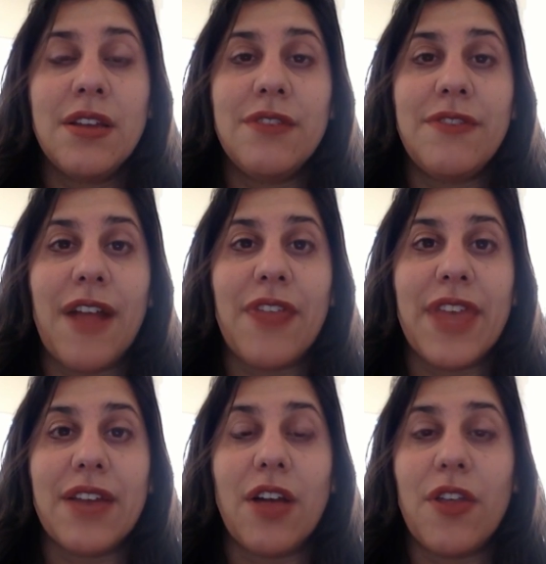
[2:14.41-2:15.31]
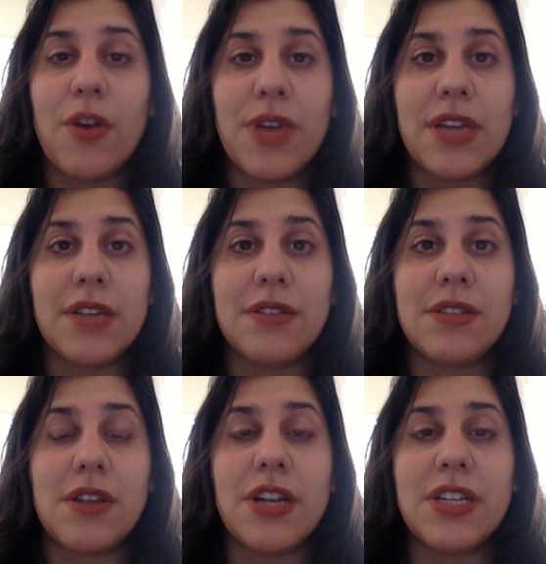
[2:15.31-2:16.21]
found that although he had
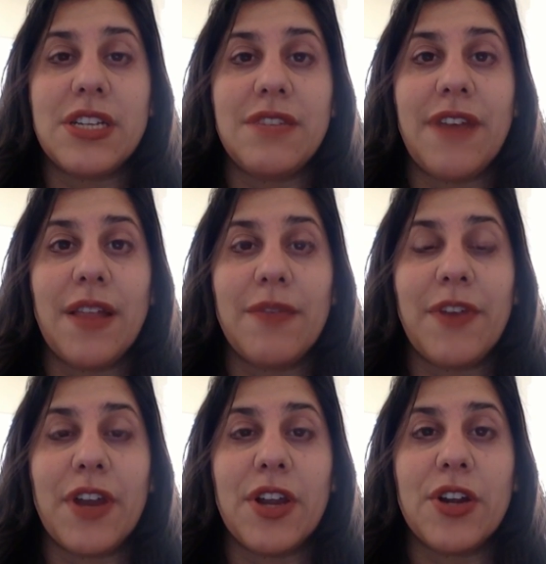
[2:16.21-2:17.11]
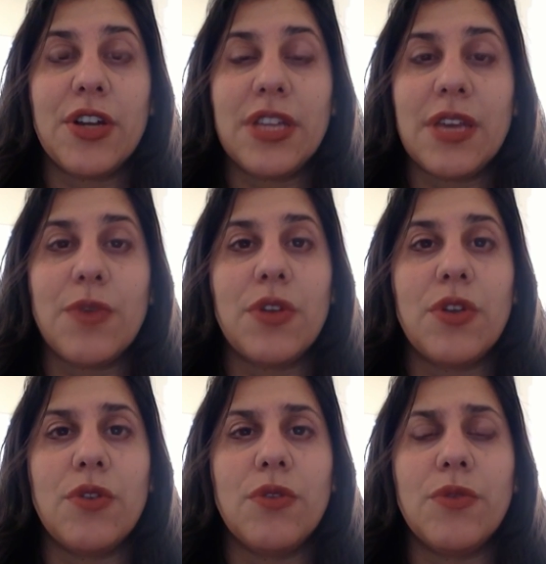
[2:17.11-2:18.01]
started to develop very early
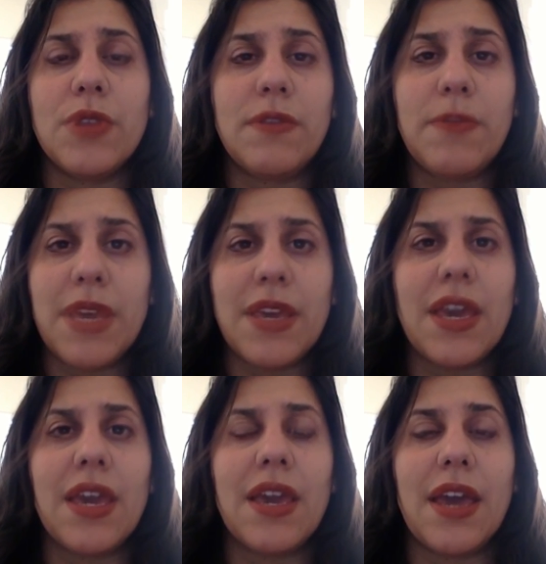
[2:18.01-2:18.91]
with speaking